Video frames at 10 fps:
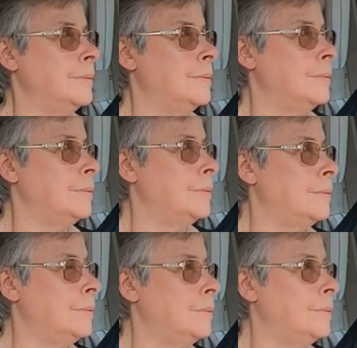
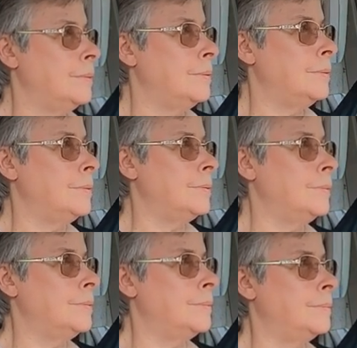
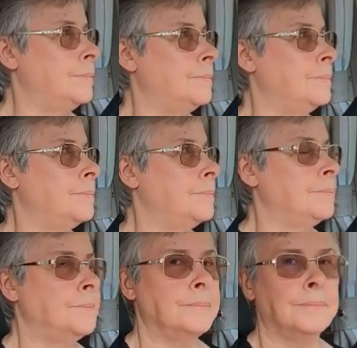
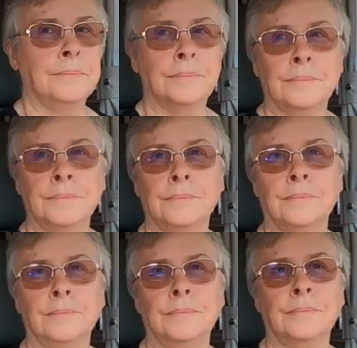
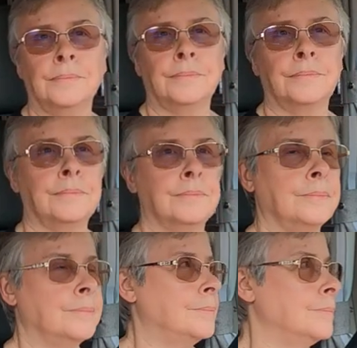
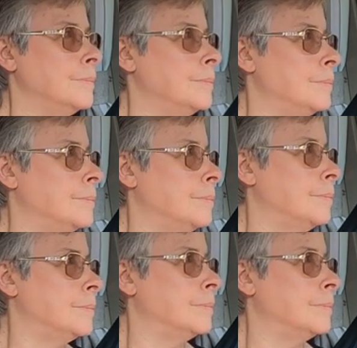(silent)